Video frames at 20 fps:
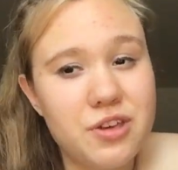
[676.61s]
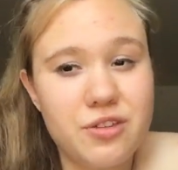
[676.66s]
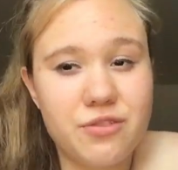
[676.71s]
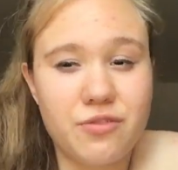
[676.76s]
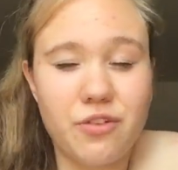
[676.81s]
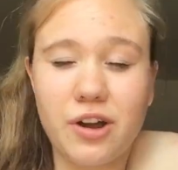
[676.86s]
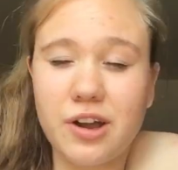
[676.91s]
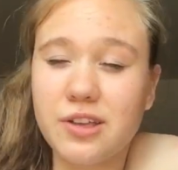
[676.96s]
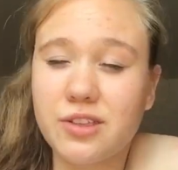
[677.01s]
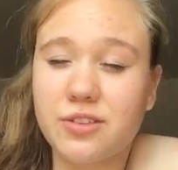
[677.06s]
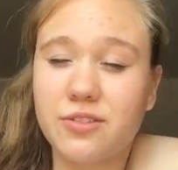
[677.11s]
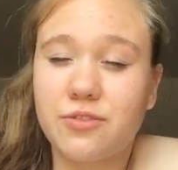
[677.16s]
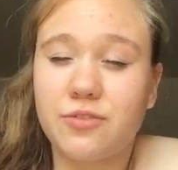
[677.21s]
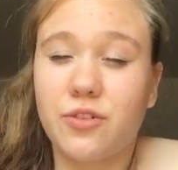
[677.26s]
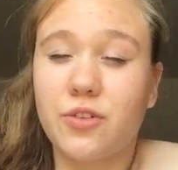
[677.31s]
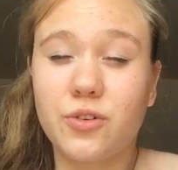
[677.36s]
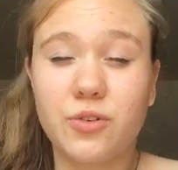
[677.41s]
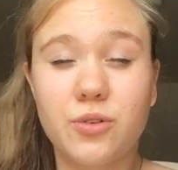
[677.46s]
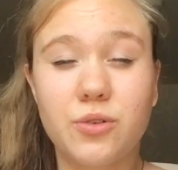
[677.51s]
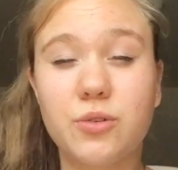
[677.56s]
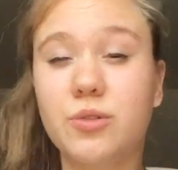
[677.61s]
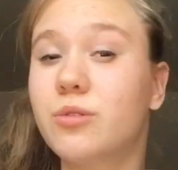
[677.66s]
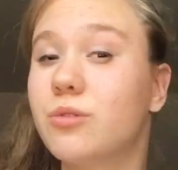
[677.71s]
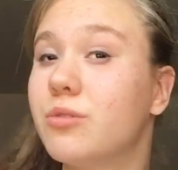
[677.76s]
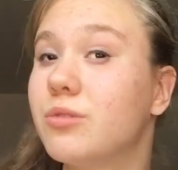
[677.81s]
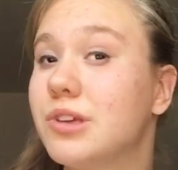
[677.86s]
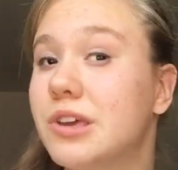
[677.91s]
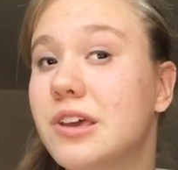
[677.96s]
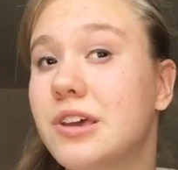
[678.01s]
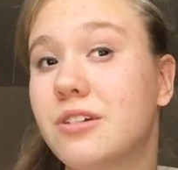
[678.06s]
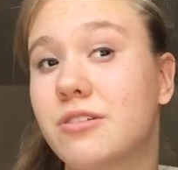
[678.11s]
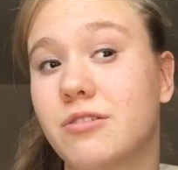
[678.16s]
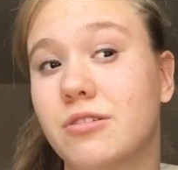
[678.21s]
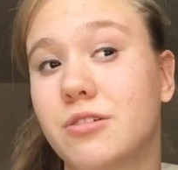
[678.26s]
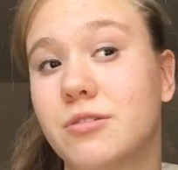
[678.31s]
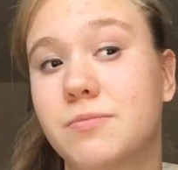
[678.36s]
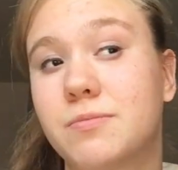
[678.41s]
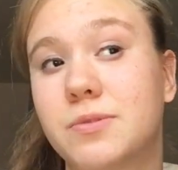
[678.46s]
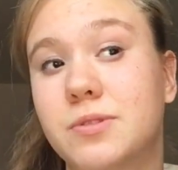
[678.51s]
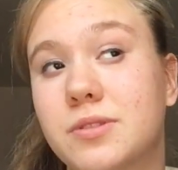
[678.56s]
advice for all year
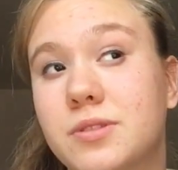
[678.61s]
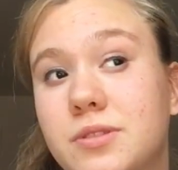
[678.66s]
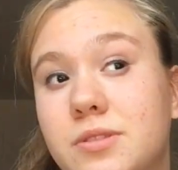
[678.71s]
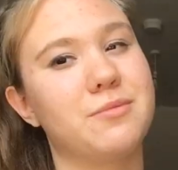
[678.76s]
groups.